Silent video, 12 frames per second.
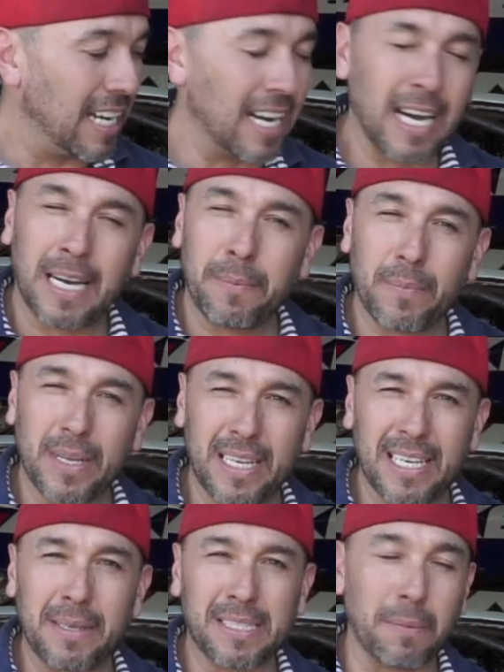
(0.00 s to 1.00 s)

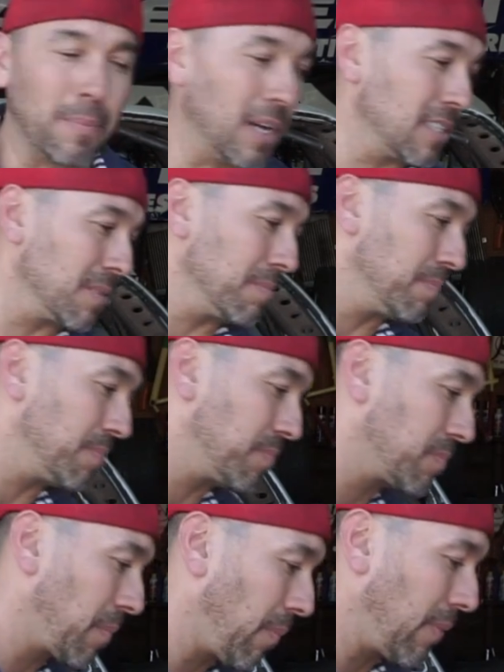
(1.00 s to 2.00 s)
And let's unbox them.
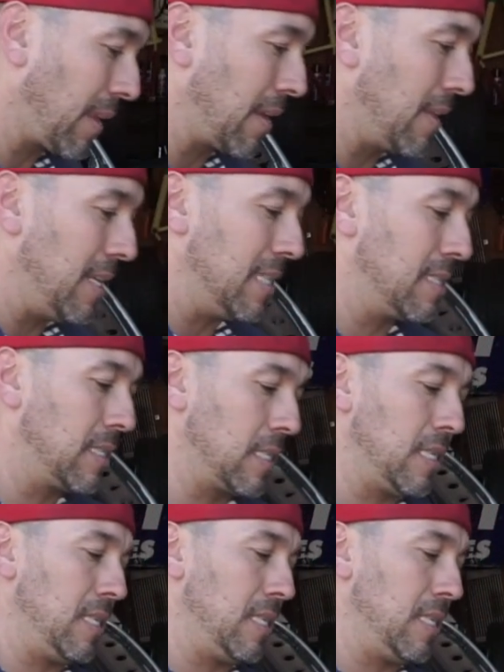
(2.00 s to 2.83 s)
Let's